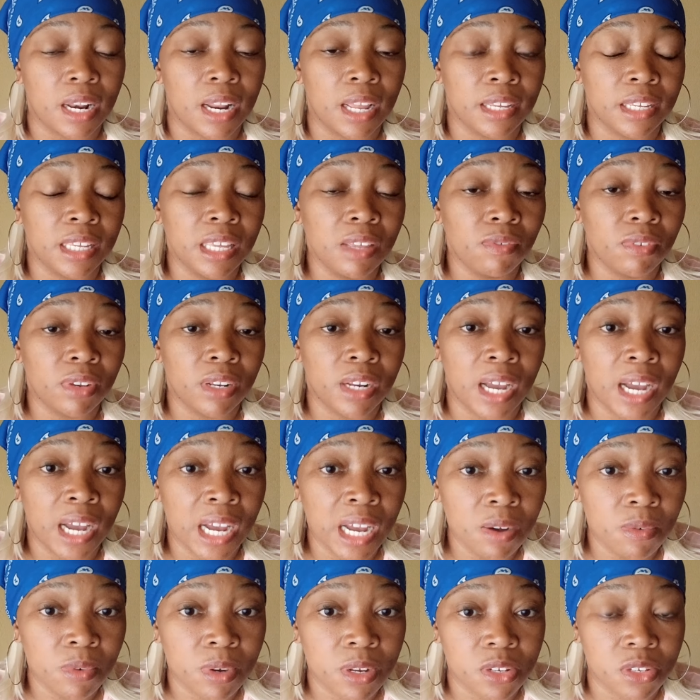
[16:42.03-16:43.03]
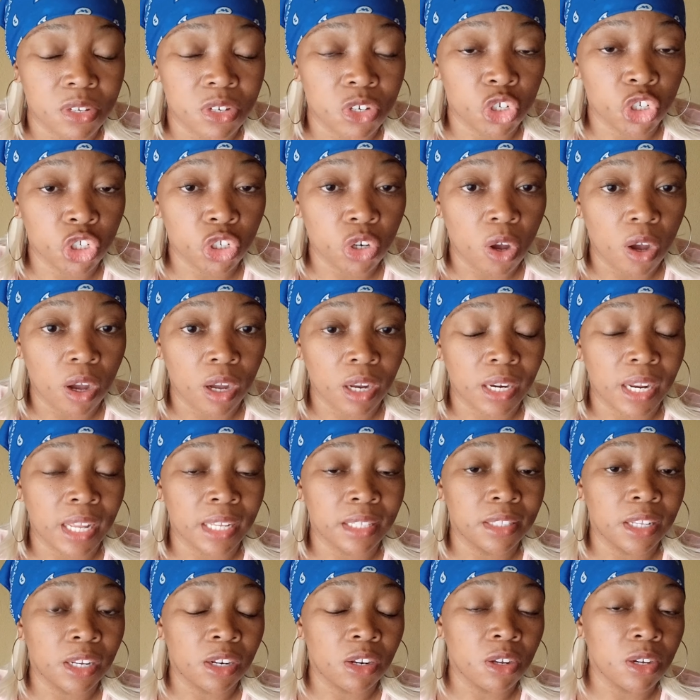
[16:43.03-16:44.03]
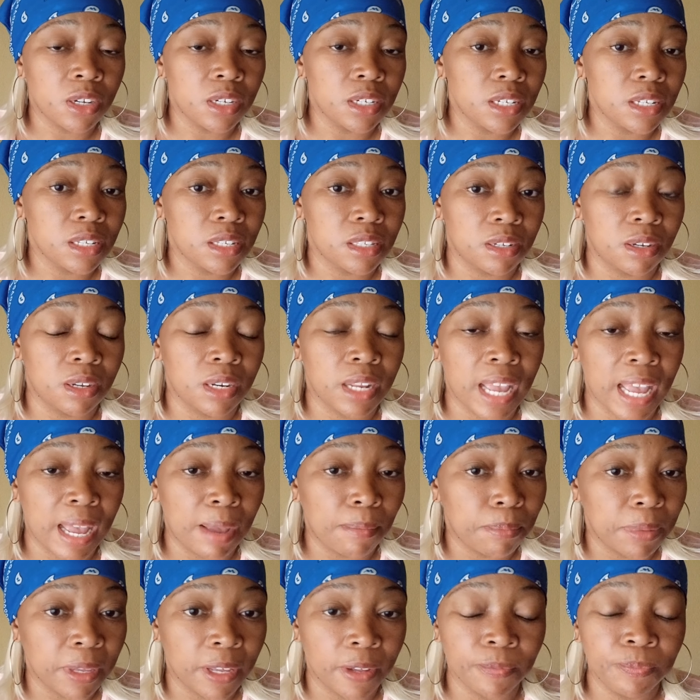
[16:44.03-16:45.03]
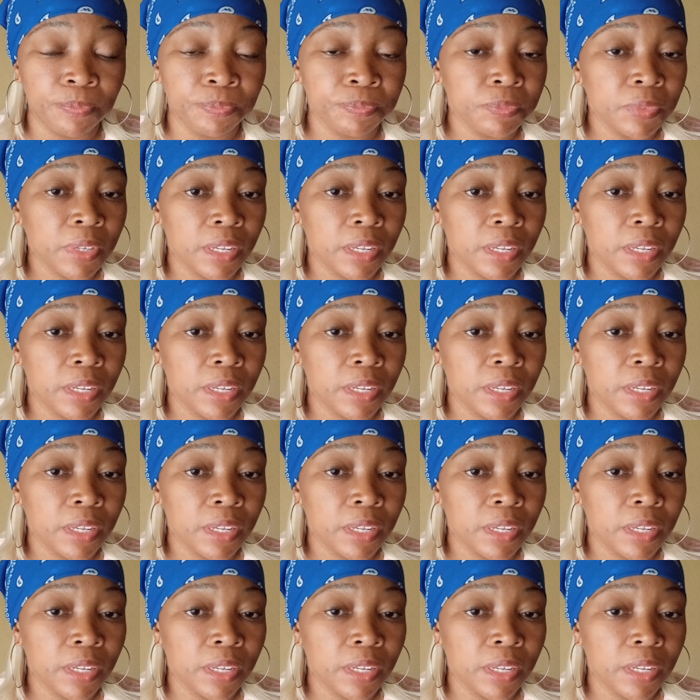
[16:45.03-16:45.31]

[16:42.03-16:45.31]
Like even I was in shock. Like the Lord is not happy.